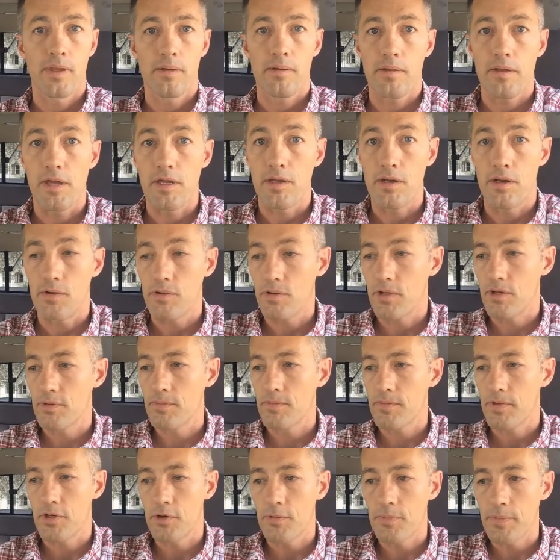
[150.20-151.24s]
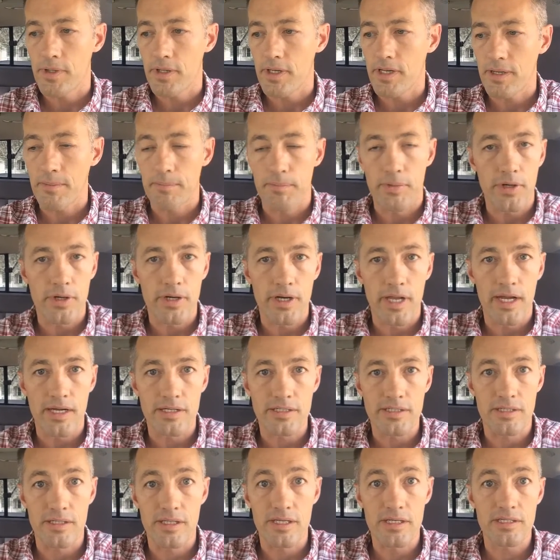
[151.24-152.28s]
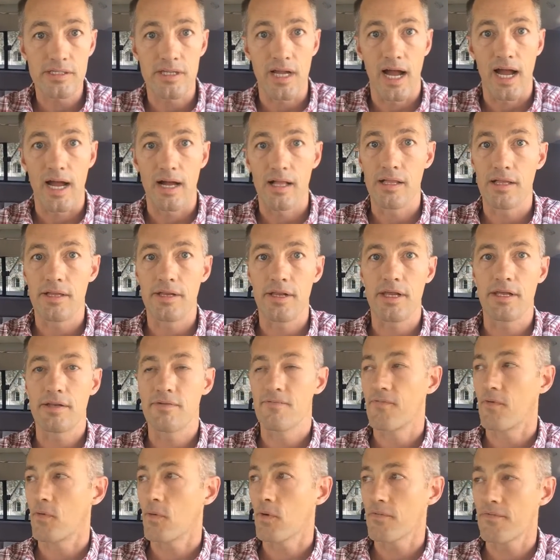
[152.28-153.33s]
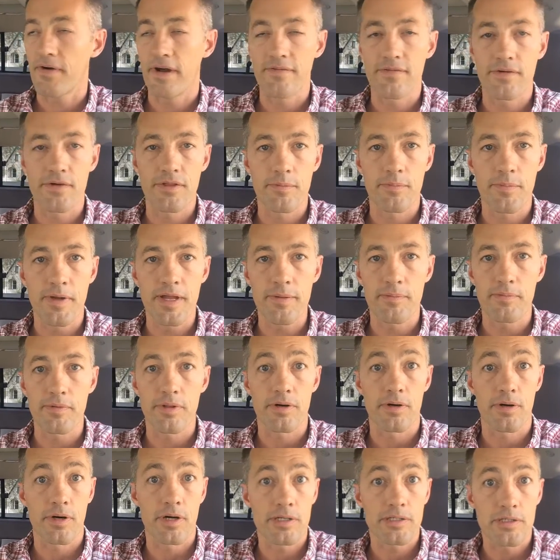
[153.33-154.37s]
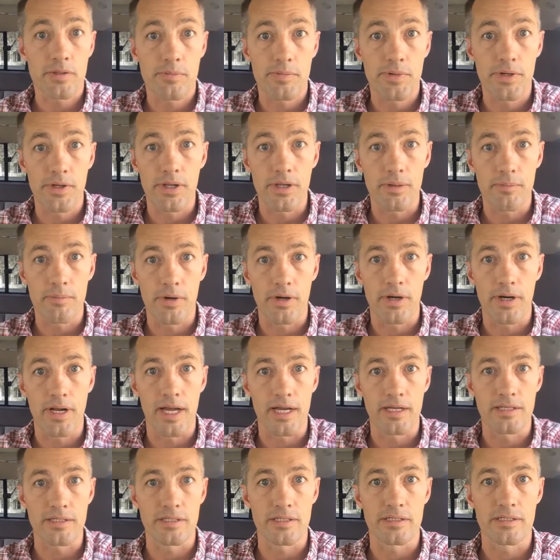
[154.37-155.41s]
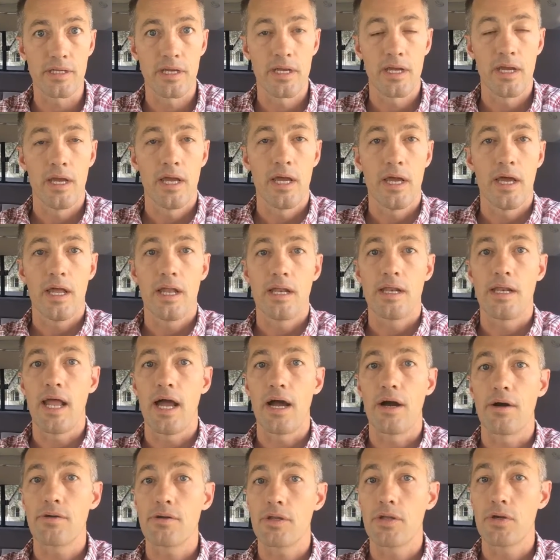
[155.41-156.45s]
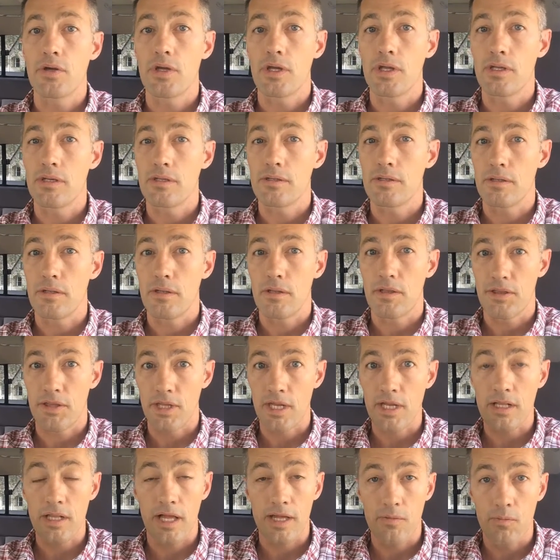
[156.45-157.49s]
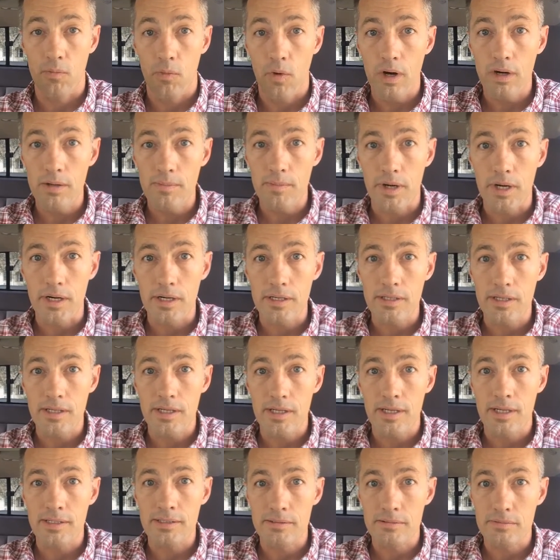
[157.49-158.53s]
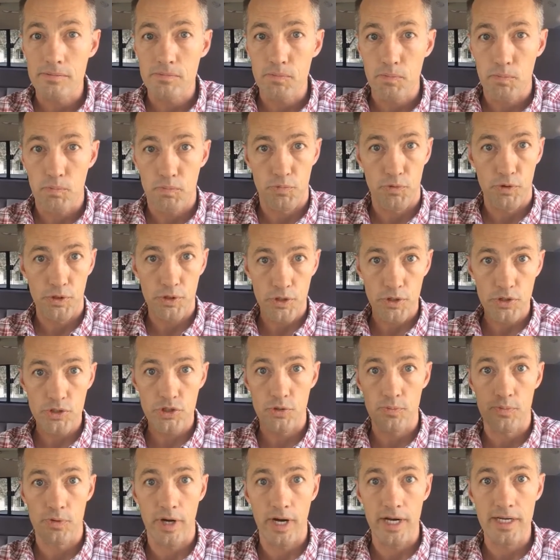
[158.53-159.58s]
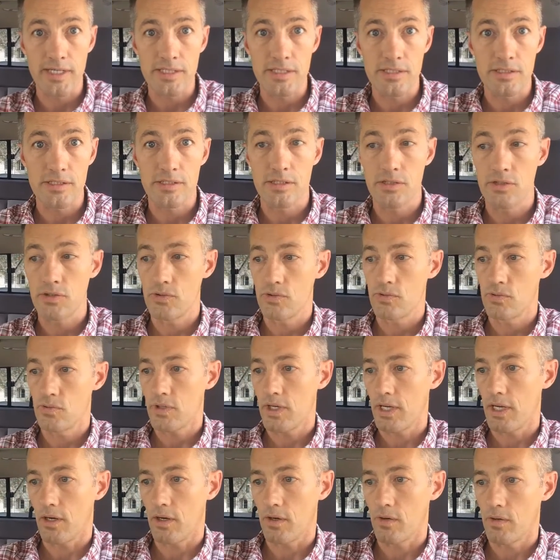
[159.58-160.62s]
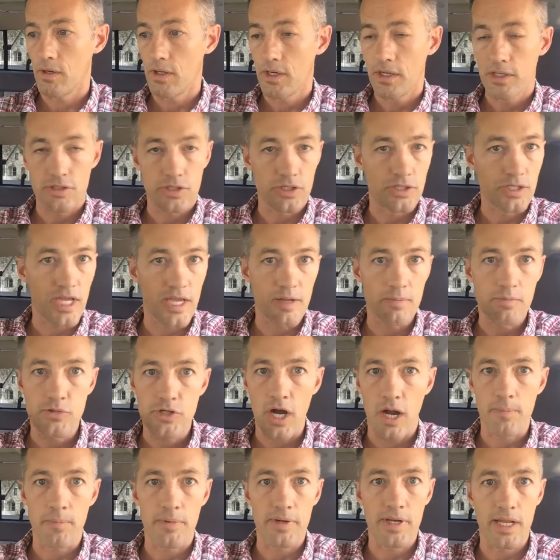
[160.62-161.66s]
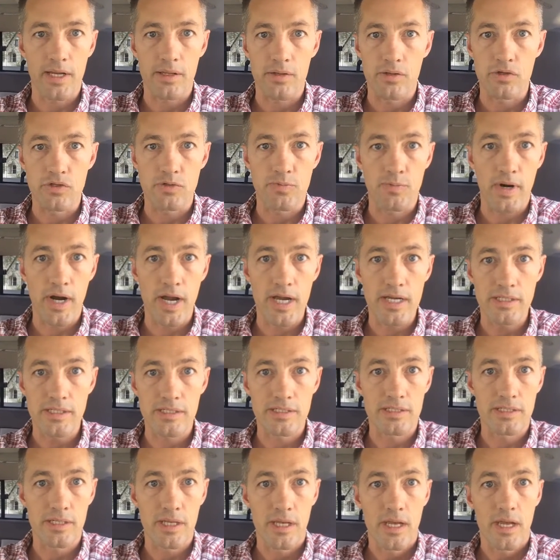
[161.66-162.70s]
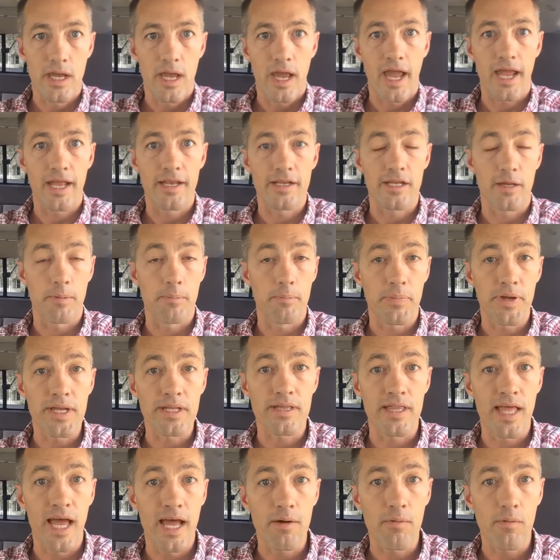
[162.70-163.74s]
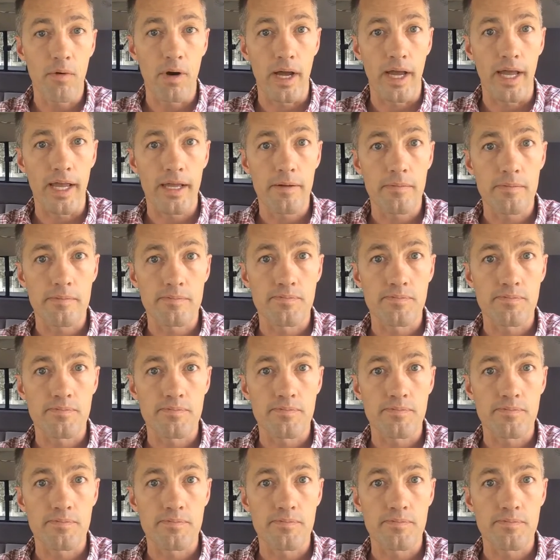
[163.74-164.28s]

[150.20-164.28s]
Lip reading: you're building a birdhouse this style, and then 4 or 5 other people are also building birdhouses. Now, you can think like Walmart and reduce your prices to, just keep chopping down those prices and compete that way.